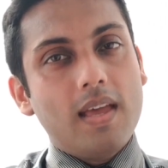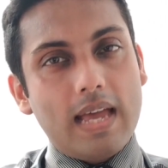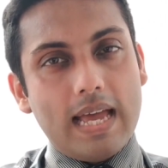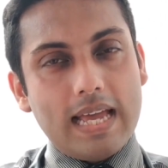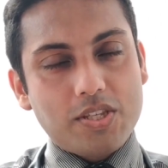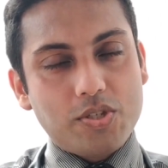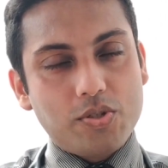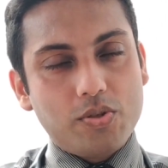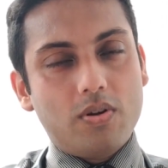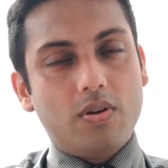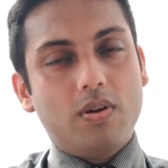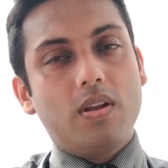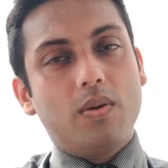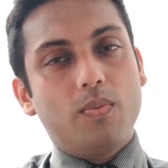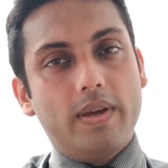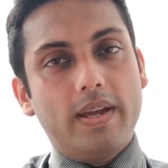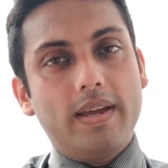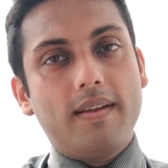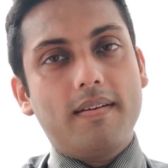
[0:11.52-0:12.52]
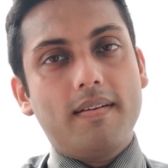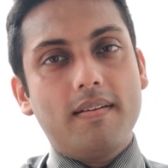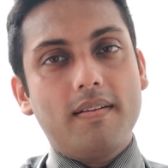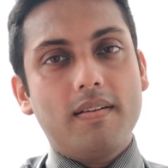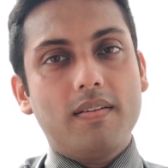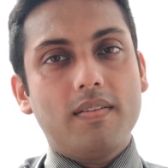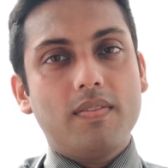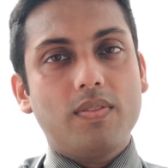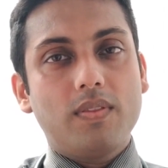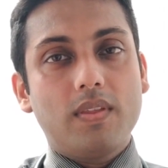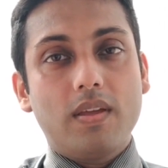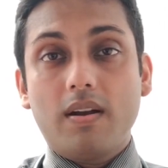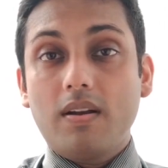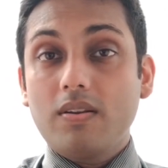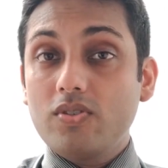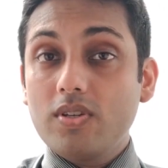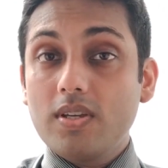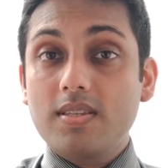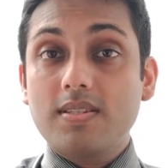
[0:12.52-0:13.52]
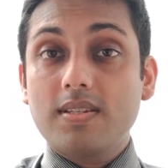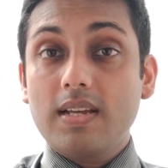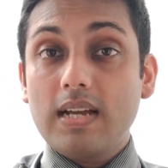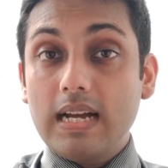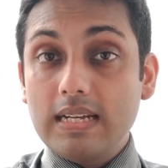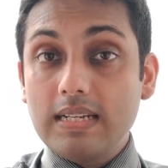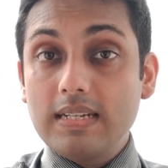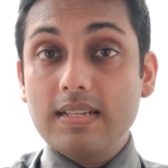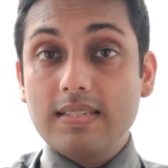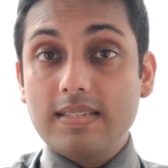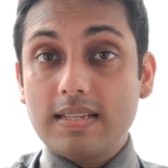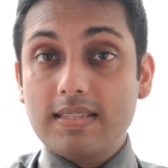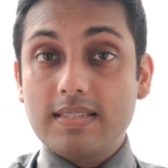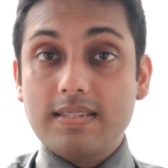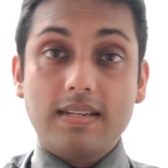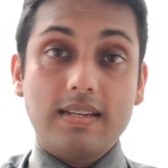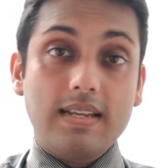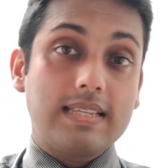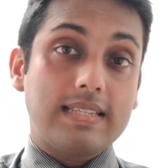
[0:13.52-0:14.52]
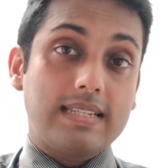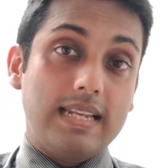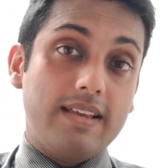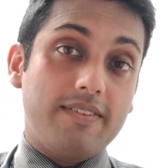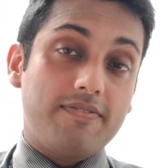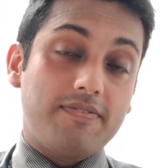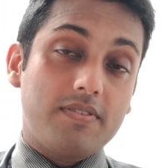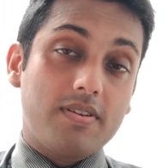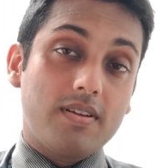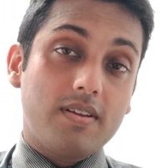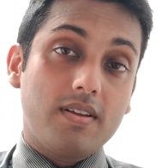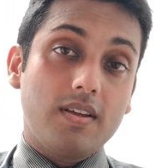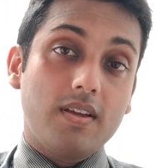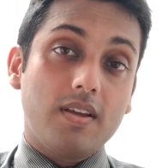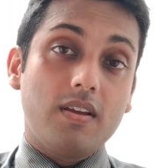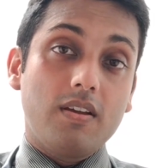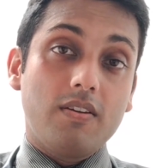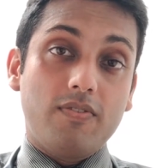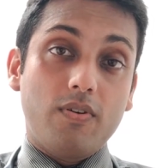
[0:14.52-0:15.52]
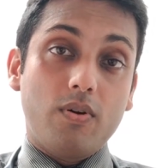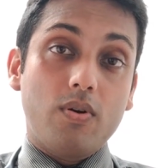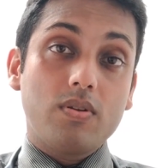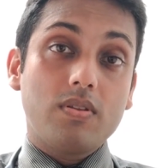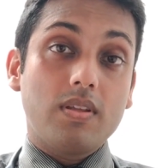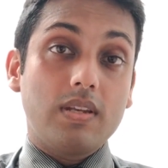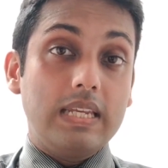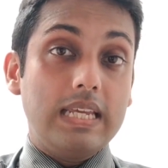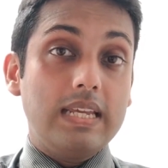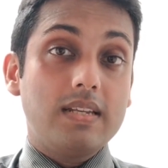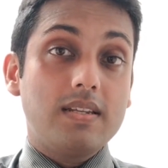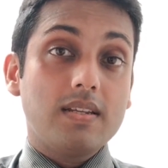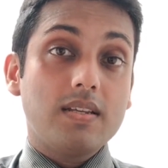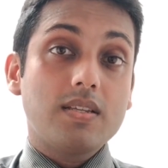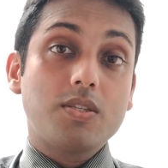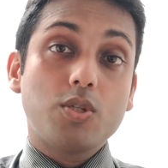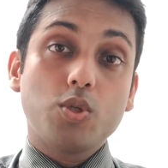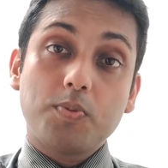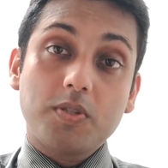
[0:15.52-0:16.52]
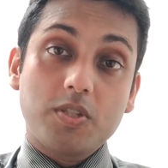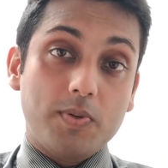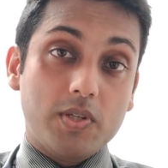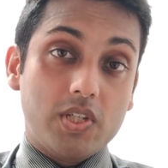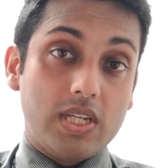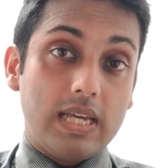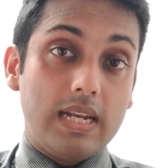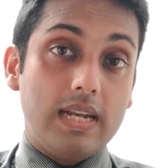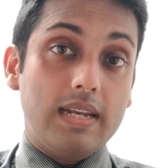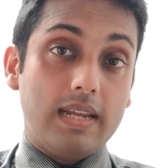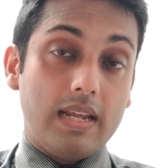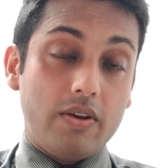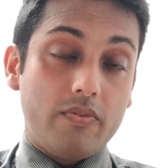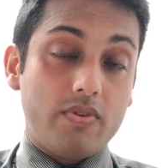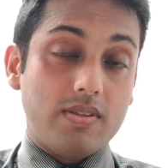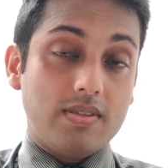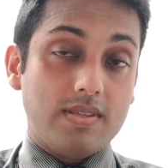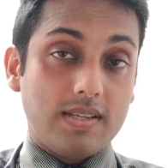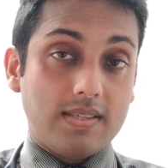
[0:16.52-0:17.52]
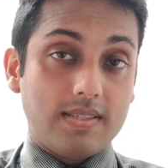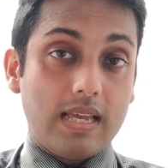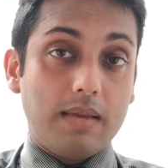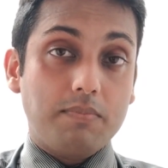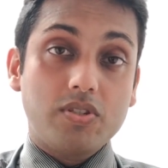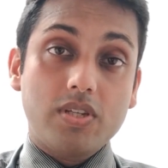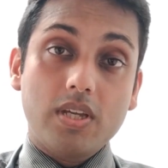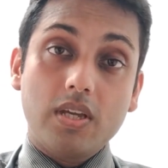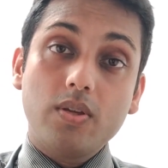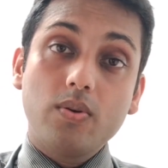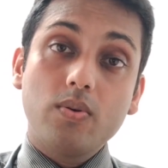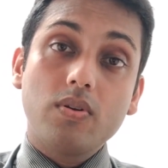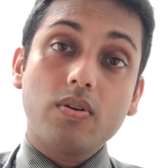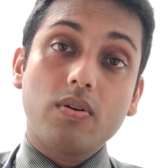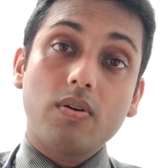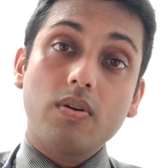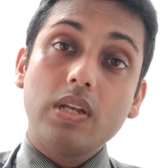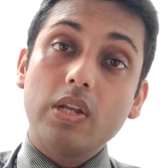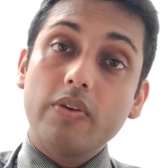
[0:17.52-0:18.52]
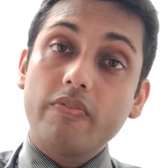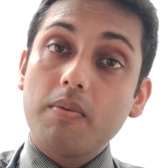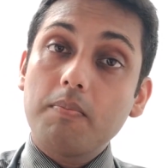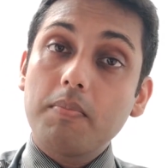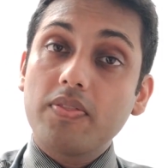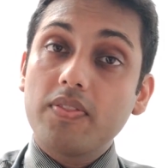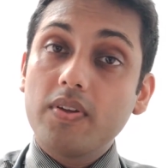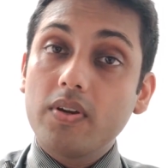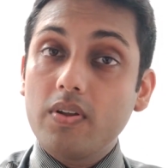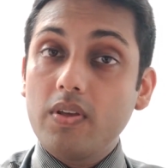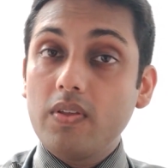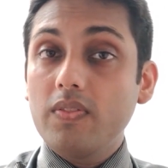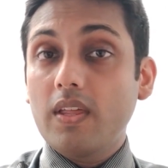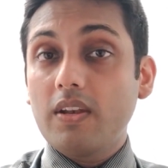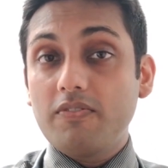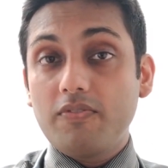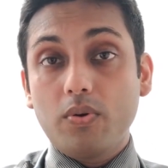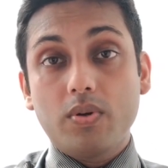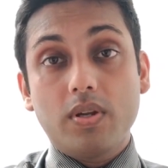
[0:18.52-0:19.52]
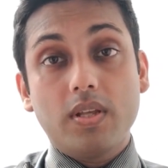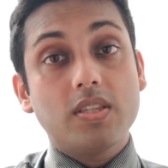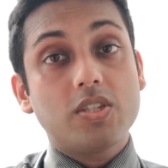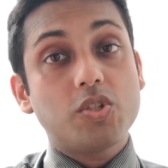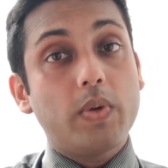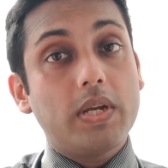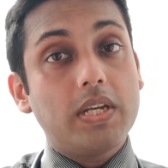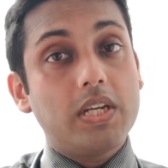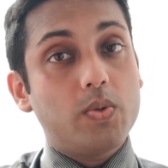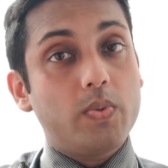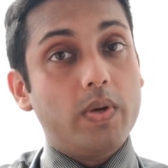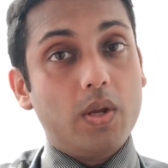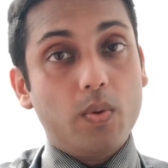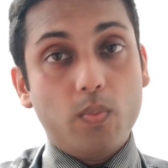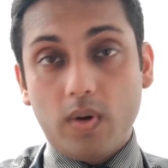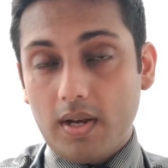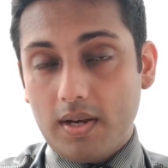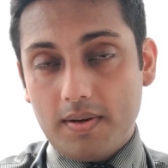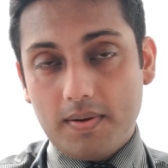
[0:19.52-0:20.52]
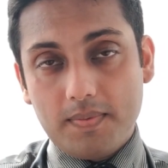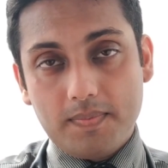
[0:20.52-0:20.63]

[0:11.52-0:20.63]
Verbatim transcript: As you're all aware, there are just under 60 days left for the NEET Super Speciality Entrance exam scheduled on November 13th and 14th, 2021.